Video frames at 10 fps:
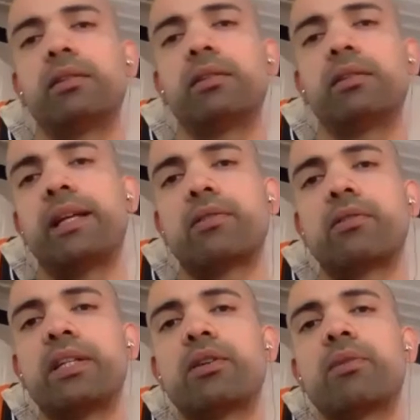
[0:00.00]
there's only
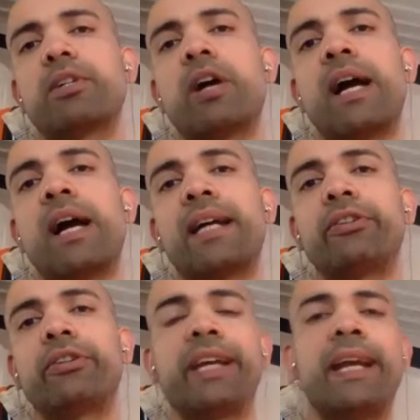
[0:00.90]
so much height you can
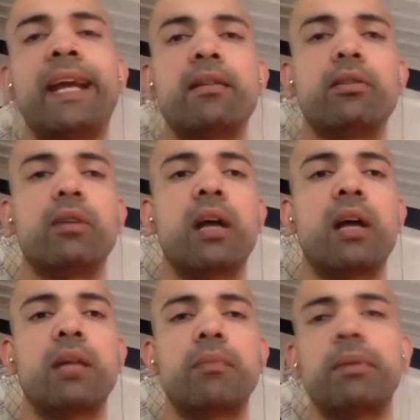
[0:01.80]
get. You can't be
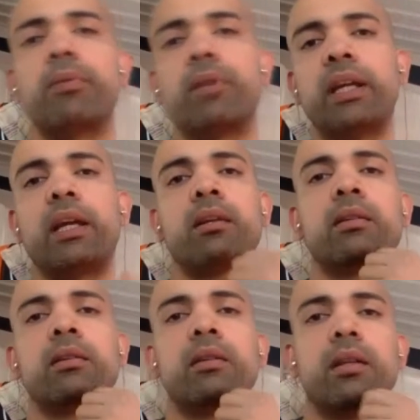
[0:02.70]
putting in
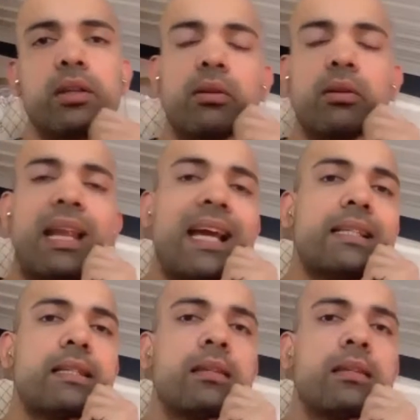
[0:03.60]
your lights.
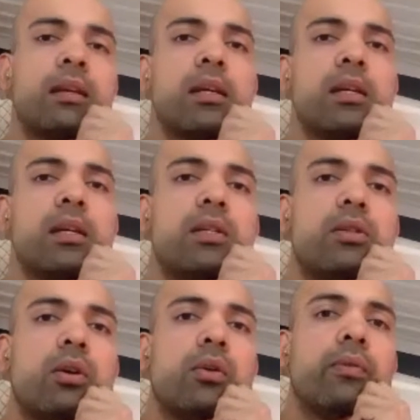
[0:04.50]

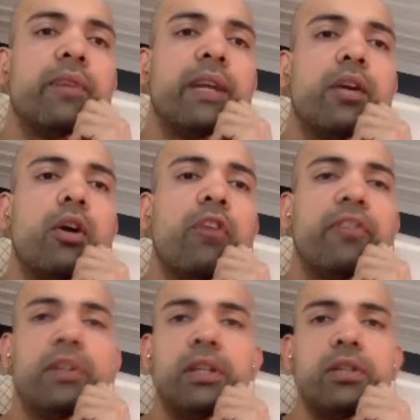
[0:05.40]
So very often they
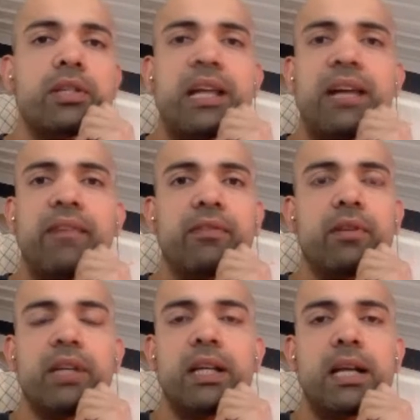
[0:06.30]
just have
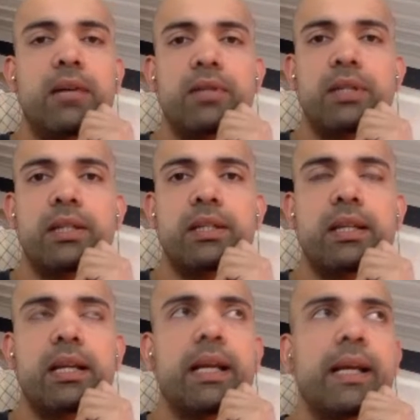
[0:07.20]
greenhouses.
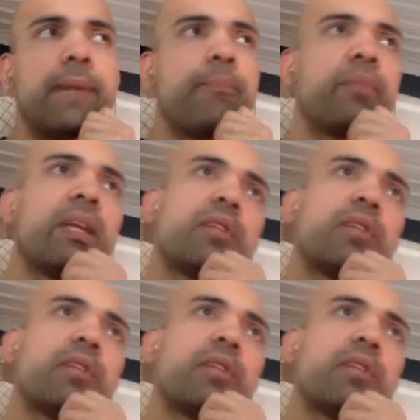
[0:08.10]
There's